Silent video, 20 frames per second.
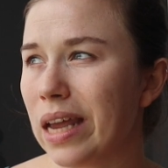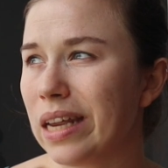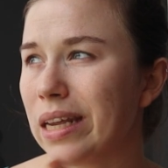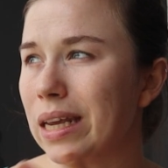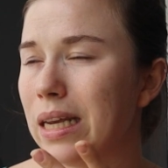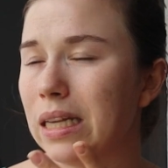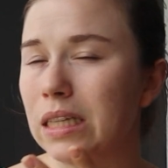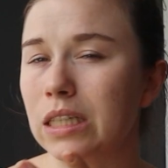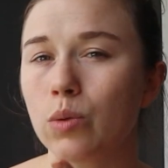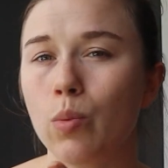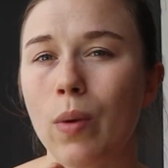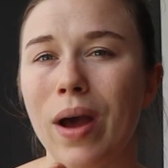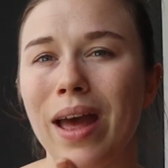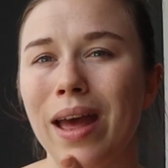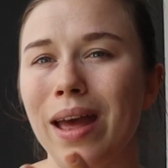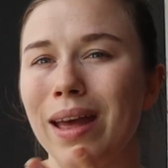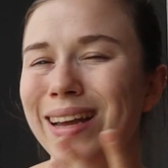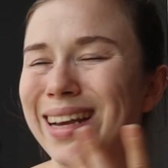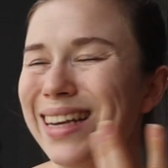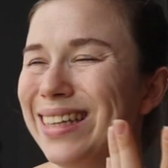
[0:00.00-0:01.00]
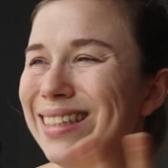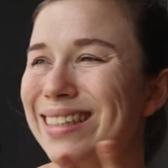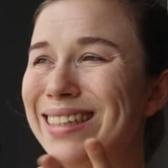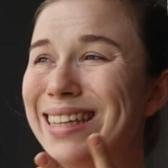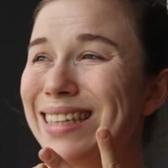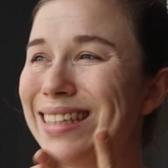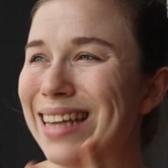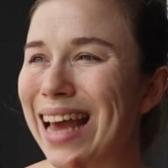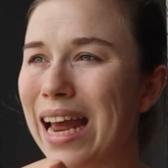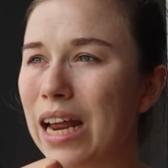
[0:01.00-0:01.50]
like. It's
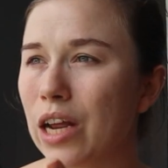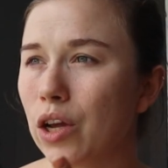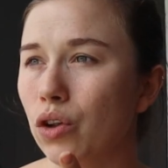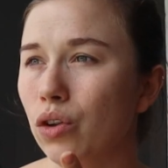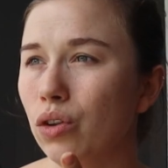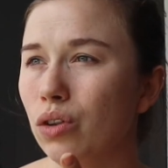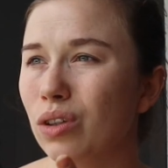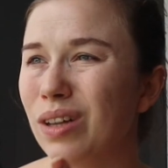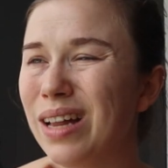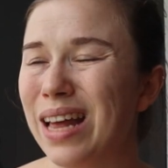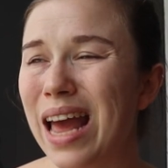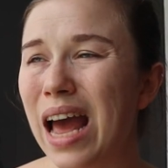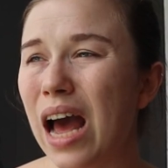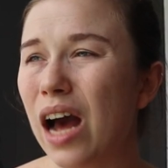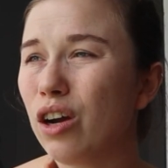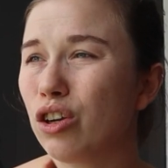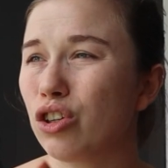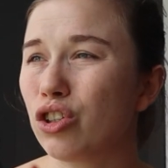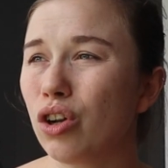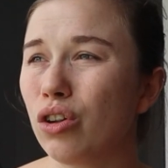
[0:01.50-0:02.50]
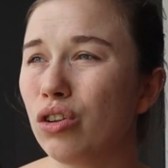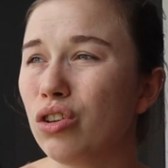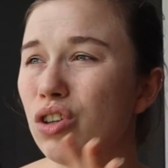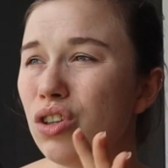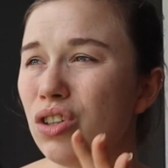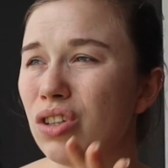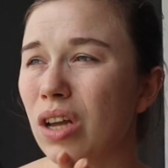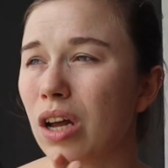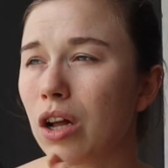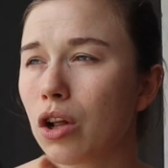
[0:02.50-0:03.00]
this angle. Our
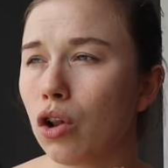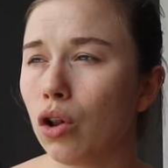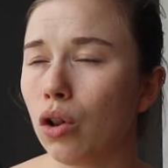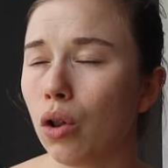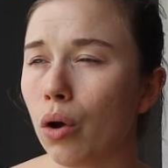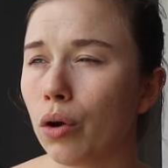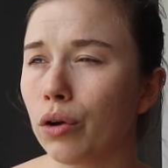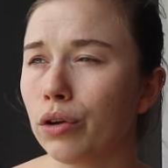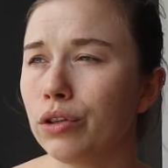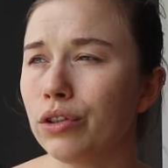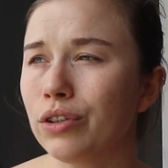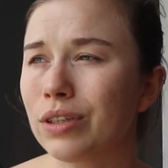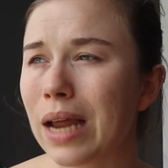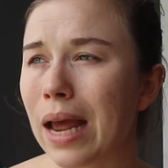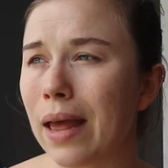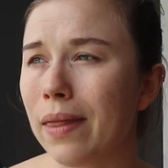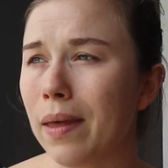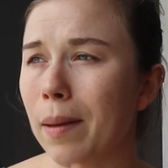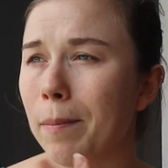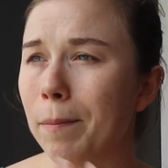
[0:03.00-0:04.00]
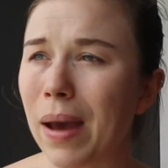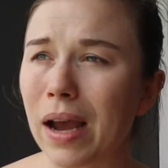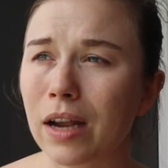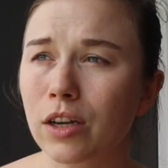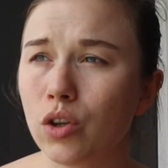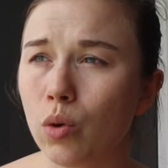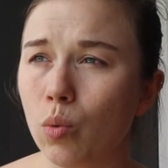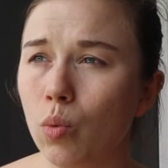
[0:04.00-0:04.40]
shoulders are closed and they're back